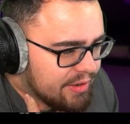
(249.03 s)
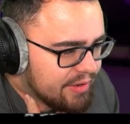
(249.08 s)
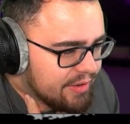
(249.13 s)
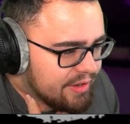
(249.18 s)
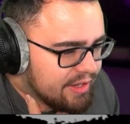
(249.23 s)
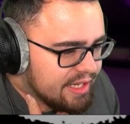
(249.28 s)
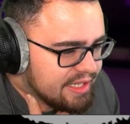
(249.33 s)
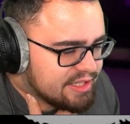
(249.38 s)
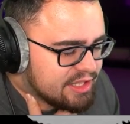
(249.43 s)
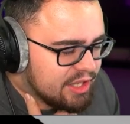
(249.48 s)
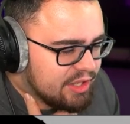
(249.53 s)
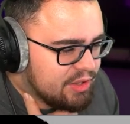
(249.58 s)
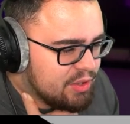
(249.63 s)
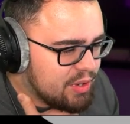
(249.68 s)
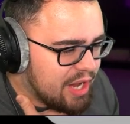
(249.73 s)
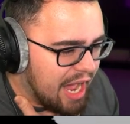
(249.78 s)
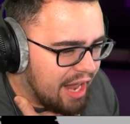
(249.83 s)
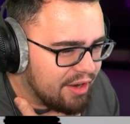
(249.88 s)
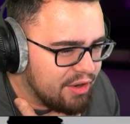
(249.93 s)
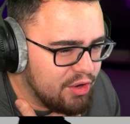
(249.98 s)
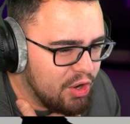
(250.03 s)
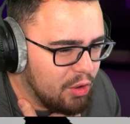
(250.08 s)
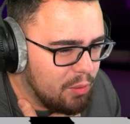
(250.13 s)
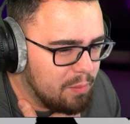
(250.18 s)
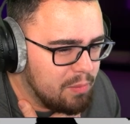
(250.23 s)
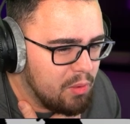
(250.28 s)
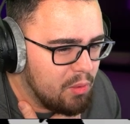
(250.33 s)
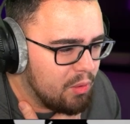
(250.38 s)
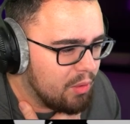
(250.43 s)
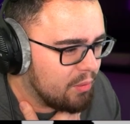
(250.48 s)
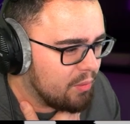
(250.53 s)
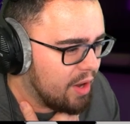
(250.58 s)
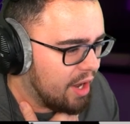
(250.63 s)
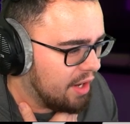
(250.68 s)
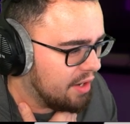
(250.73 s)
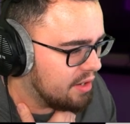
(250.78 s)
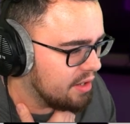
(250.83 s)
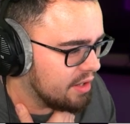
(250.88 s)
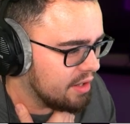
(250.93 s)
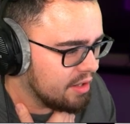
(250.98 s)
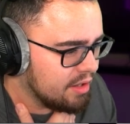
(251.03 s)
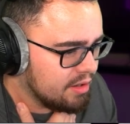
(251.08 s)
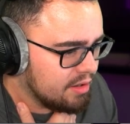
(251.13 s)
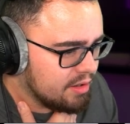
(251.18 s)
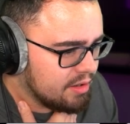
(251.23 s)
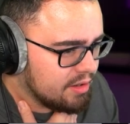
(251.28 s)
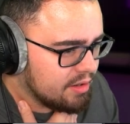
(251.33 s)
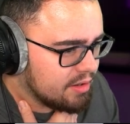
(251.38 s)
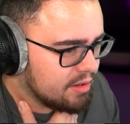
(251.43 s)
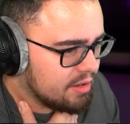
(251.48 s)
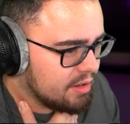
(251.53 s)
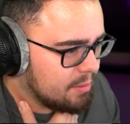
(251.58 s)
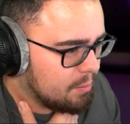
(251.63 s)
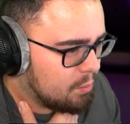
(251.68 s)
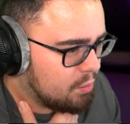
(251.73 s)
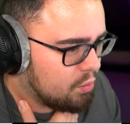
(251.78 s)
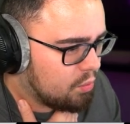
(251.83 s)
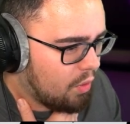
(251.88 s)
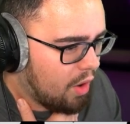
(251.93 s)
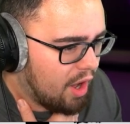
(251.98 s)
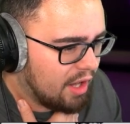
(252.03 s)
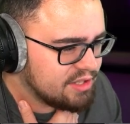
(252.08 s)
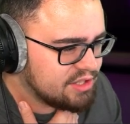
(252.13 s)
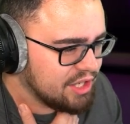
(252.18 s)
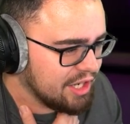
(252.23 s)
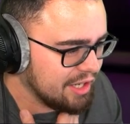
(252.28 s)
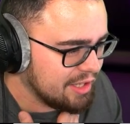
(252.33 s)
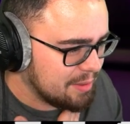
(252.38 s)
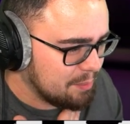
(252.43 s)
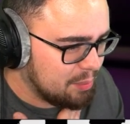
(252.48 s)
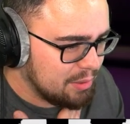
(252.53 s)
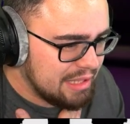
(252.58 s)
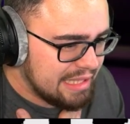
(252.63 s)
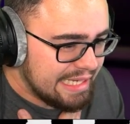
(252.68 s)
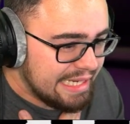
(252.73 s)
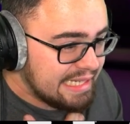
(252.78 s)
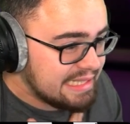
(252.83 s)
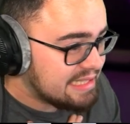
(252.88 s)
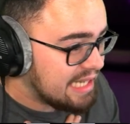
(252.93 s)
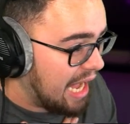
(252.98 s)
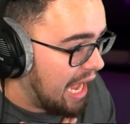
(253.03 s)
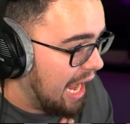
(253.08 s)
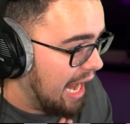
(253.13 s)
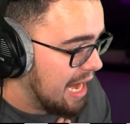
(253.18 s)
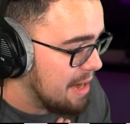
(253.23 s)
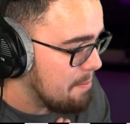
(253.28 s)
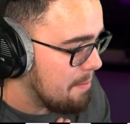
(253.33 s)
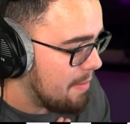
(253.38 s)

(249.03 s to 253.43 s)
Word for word: It's you gotta know more, right? Roger Playtime?